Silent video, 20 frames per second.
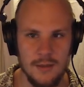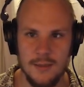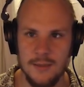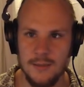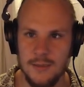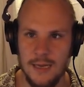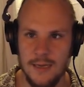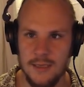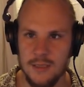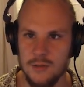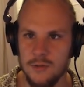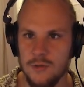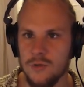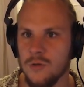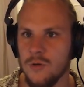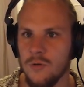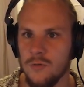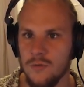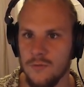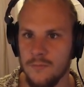It's actually
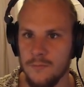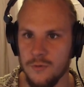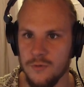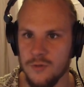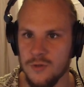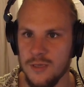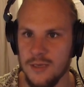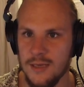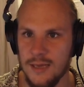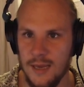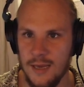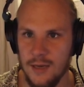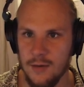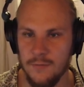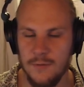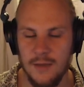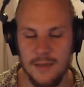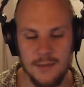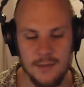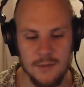just going to boost the gain
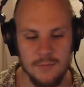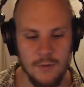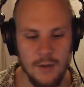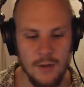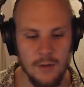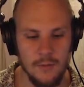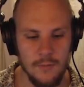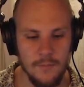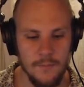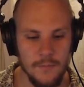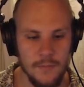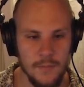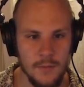of that as well,